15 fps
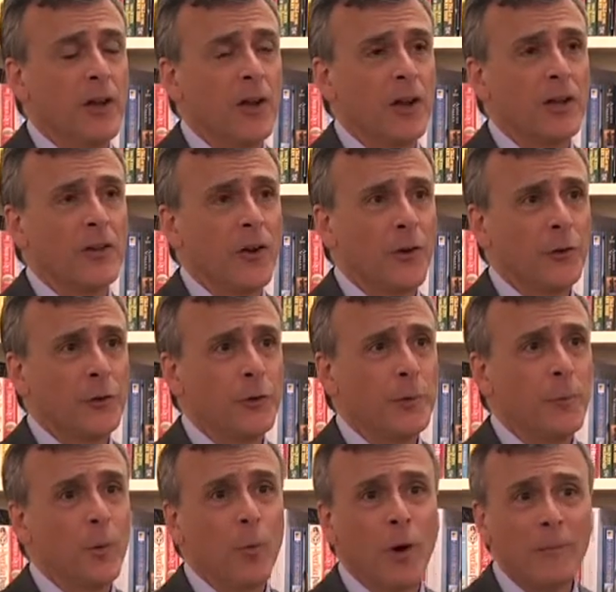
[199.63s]
young adulthood.
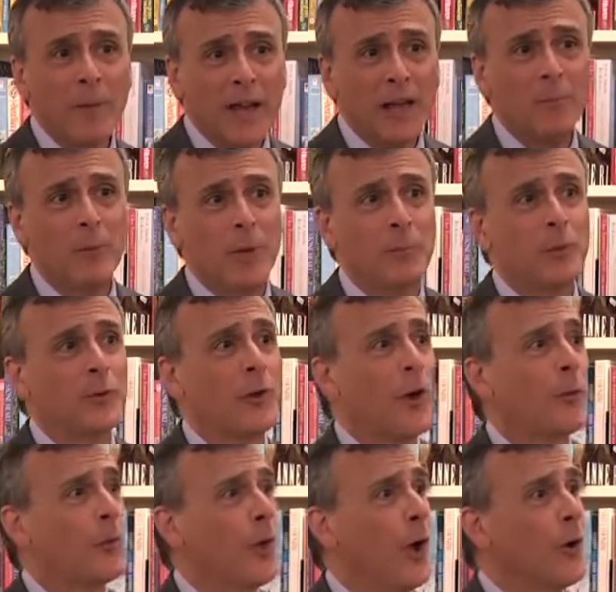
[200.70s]
But what many people
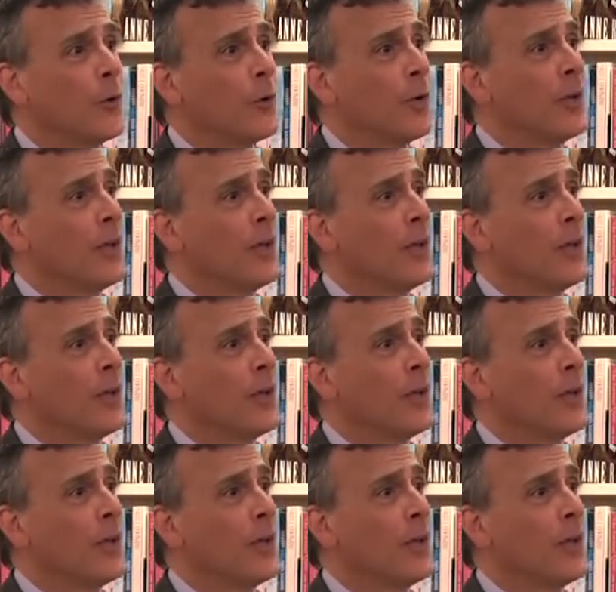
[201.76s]
don't know